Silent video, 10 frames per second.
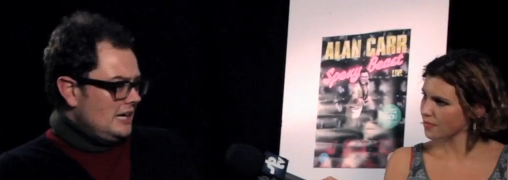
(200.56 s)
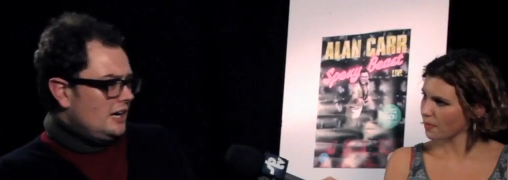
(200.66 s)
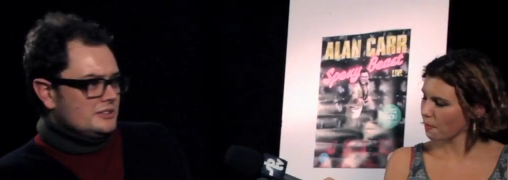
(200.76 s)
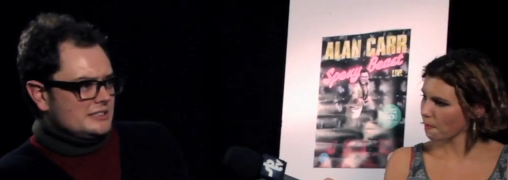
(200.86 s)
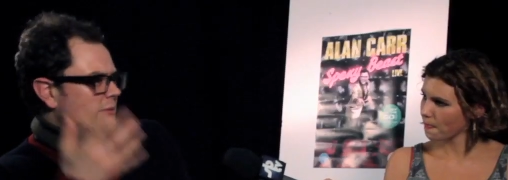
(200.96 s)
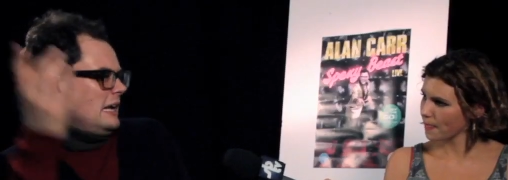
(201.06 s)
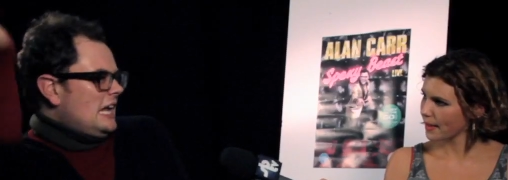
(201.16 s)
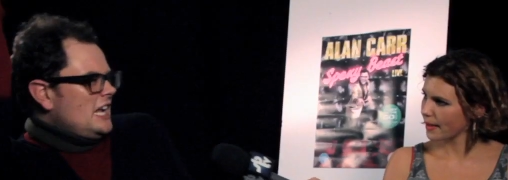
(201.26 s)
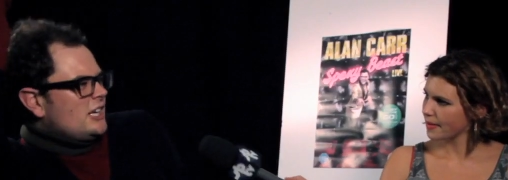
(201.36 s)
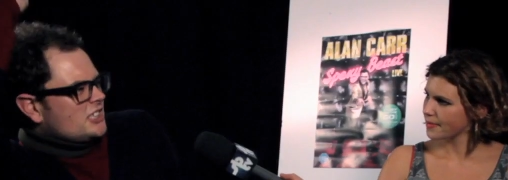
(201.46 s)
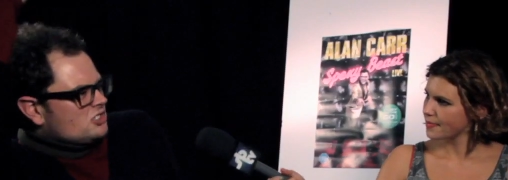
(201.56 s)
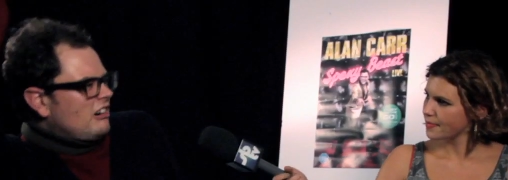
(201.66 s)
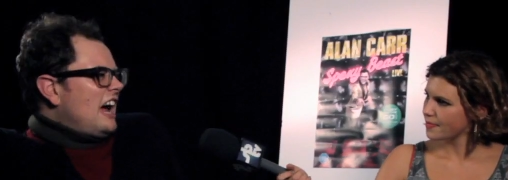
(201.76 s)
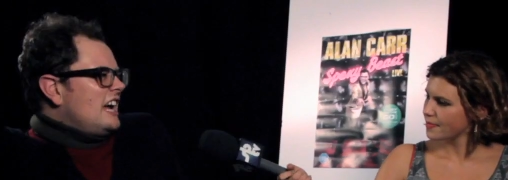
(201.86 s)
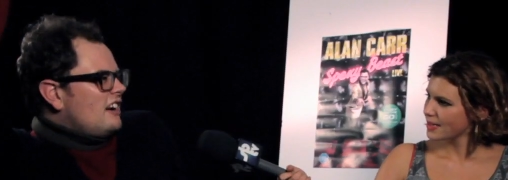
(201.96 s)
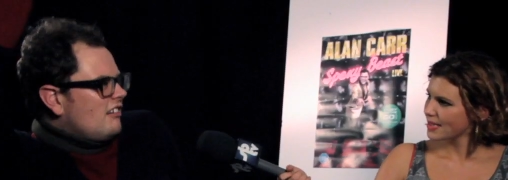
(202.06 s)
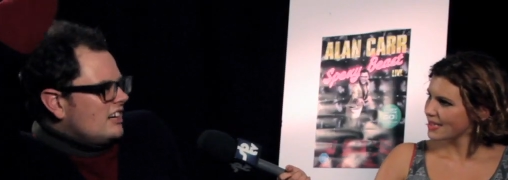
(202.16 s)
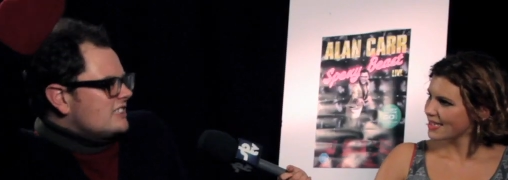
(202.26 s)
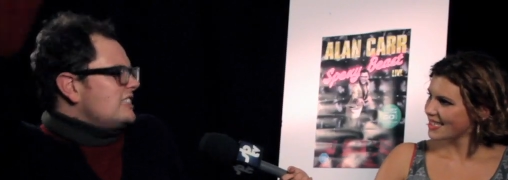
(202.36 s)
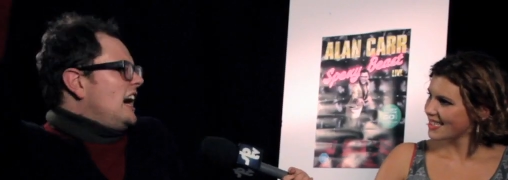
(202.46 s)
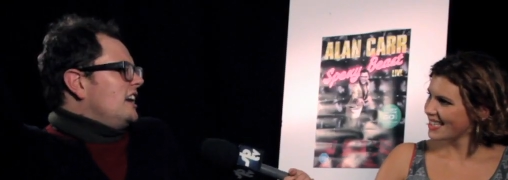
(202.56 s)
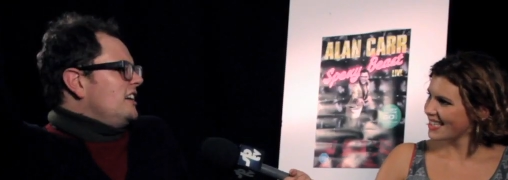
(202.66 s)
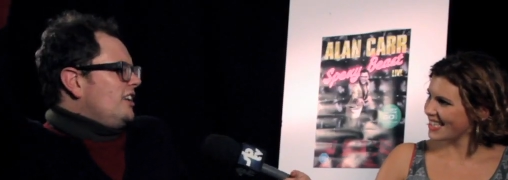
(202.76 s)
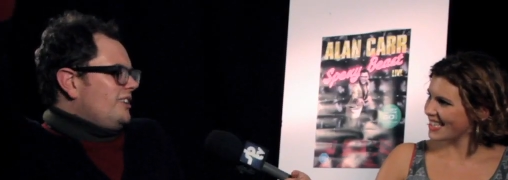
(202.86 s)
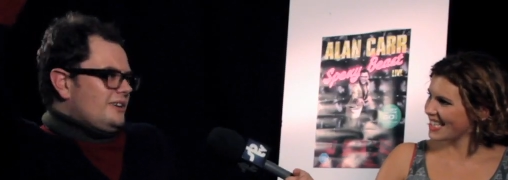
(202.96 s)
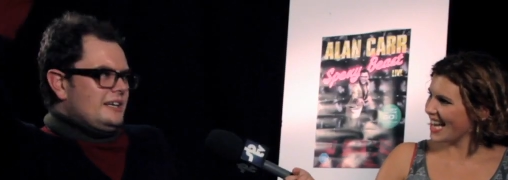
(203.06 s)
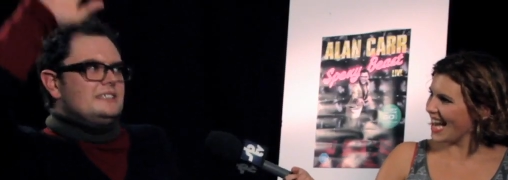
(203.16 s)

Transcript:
Speaker 1: no, someone you're trying or a tunnel, yeah.